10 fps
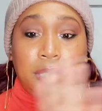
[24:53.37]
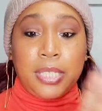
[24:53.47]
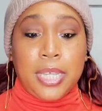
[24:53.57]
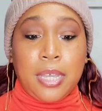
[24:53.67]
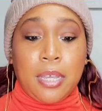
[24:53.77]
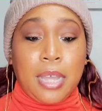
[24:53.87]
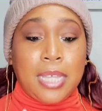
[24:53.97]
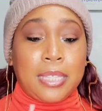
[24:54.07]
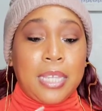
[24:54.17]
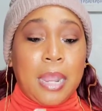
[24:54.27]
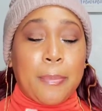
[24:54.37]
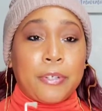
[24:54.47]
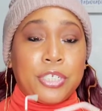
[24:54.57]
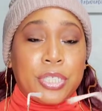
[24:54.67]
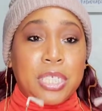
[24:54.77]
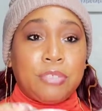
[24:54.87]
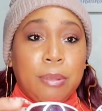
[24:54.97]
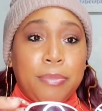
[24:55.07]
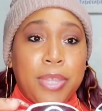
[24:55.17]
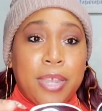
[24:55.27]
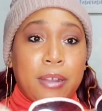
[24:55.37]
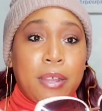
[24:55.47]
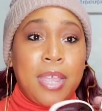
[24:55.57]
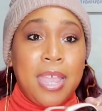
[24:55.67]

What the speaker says: Yeah, I think I purchased these from there.